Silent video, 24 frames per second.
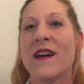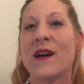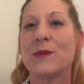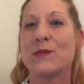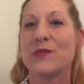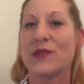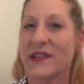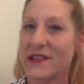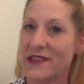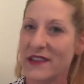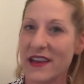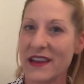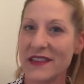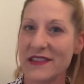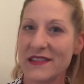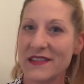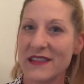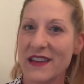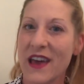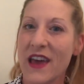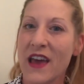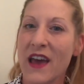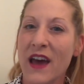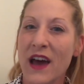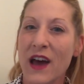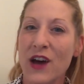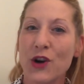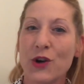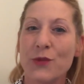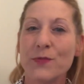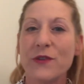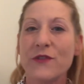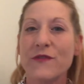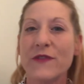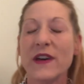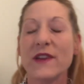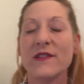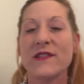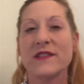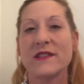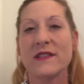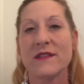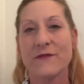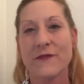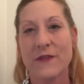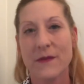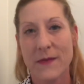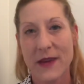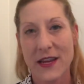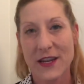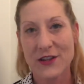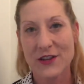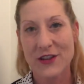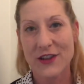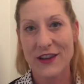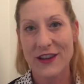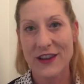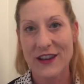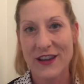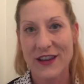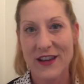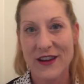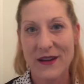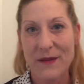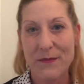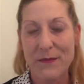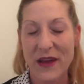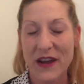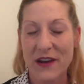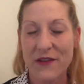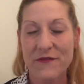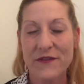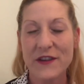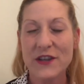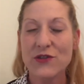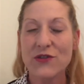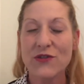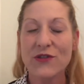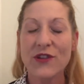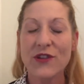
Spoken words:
blood test. I hope you found this information beneficial.